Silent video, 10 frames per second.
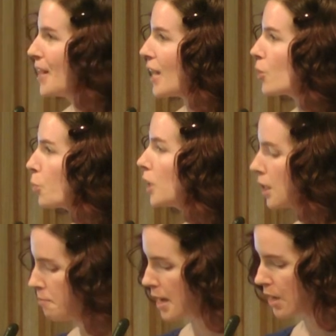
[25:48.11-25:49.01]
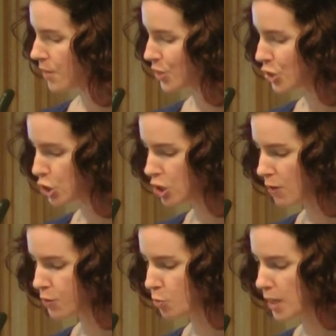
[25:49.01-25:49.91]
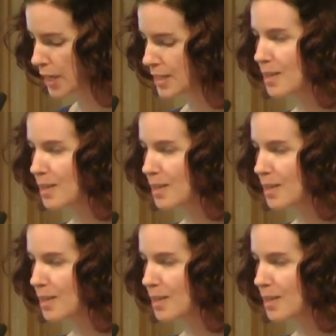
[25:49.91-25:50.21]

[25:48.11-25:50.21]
And to really make this shift, we need